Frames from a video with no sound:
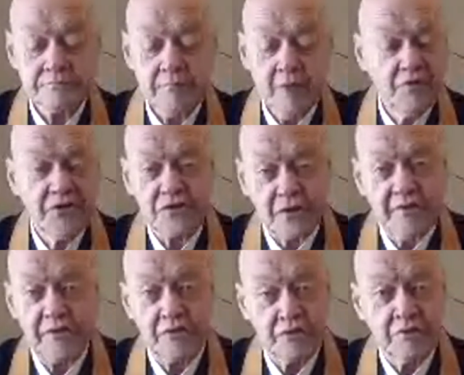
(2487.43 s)
It's just
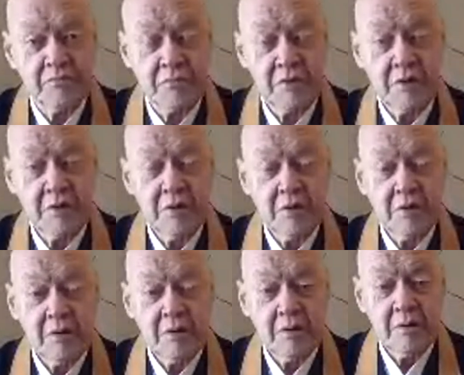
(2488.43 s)
confusion,
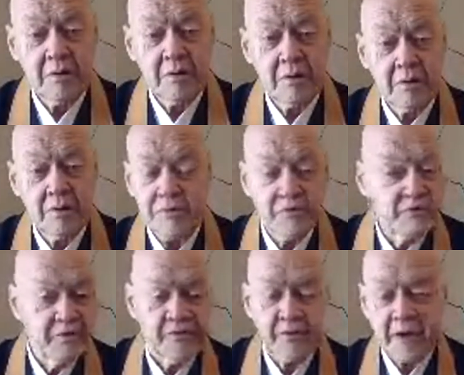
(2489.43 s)
just
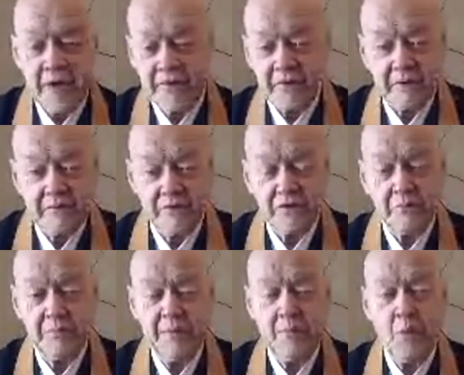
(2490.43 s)
different kinds of confusion.
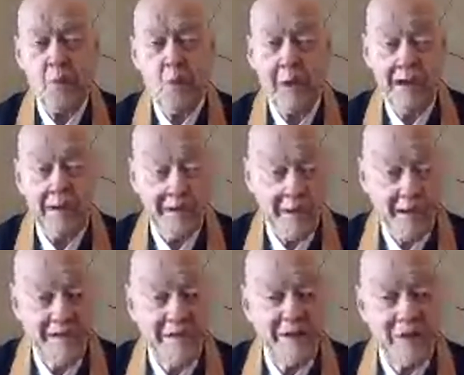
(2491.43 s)
People wanting
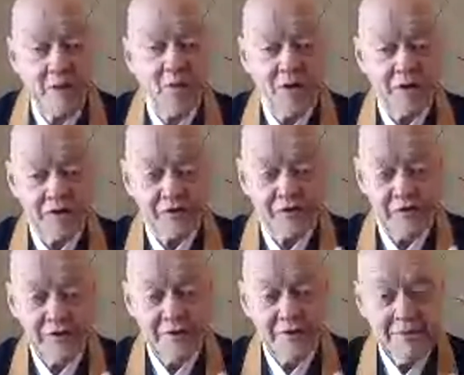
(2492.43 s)
an idea that
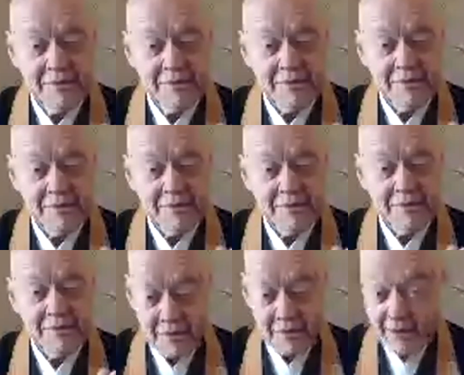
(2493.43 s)
works. And
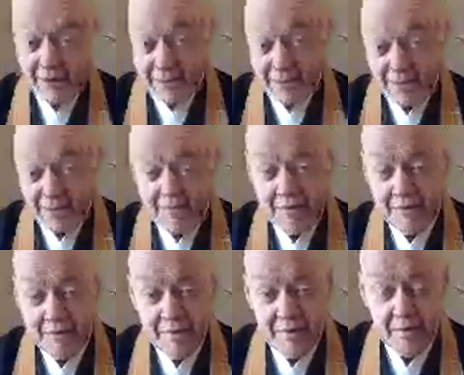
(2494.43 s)
so that's why the
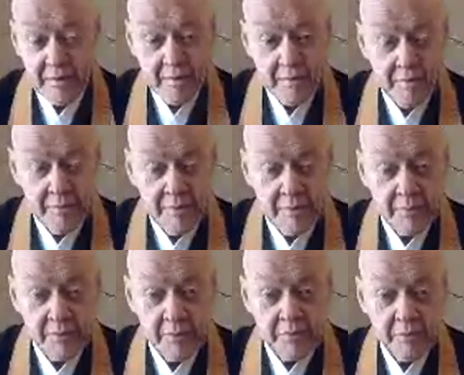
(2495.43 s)

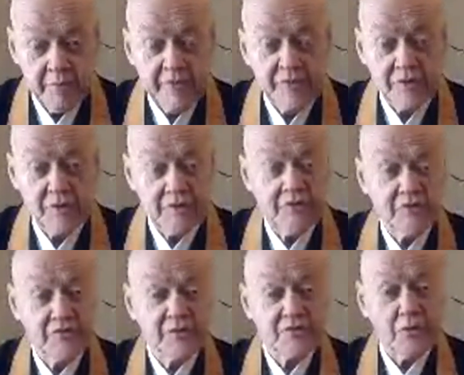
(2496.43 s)
provisional teachings
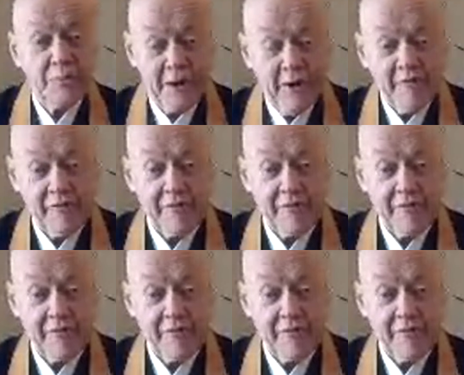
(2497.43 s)
are so powerful.